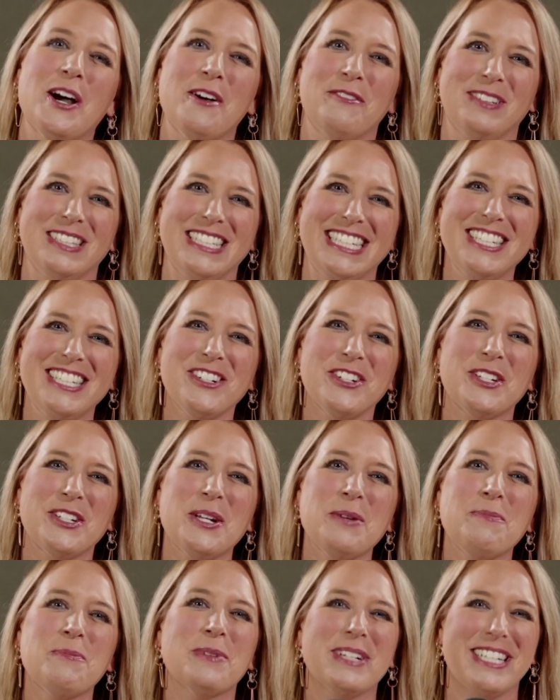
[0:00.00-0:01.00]
of
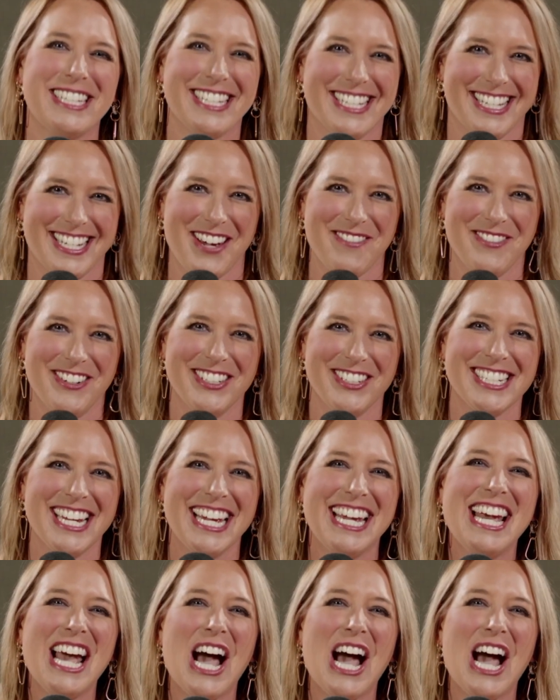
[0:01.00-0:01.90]
Leadership Rediscovered.